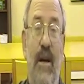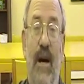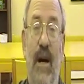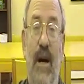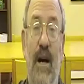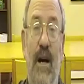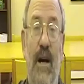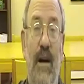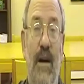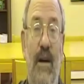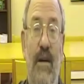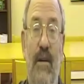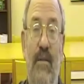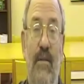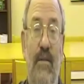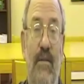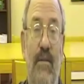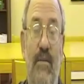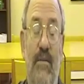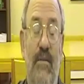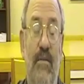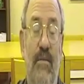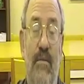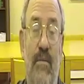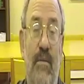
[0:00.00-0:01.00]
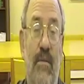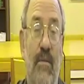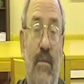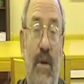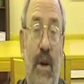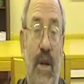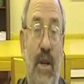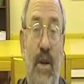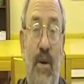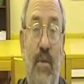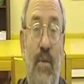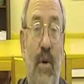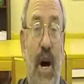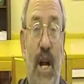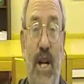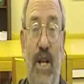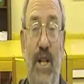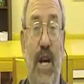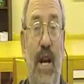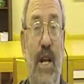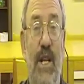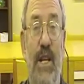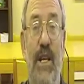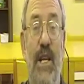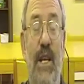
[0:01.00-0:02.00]
uh, what to
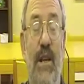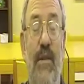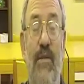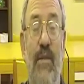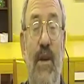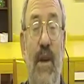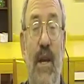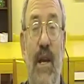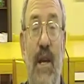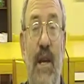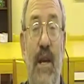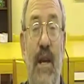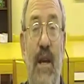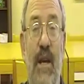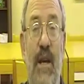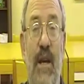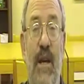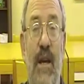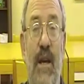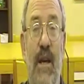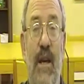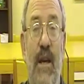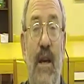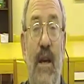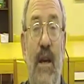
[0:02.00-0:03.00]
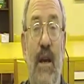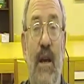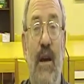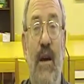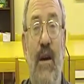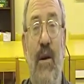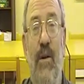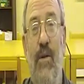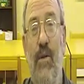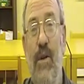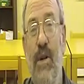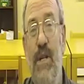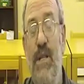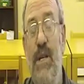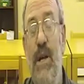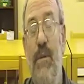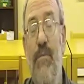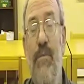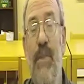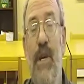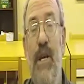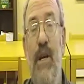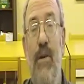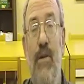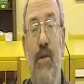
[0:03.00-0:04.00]
watch on TV? or
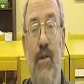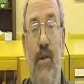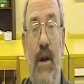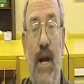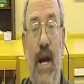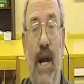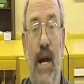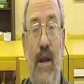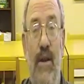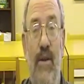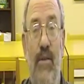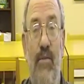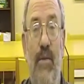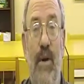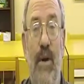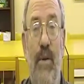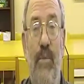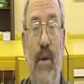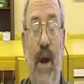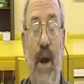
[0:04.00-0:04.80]
some middle ground where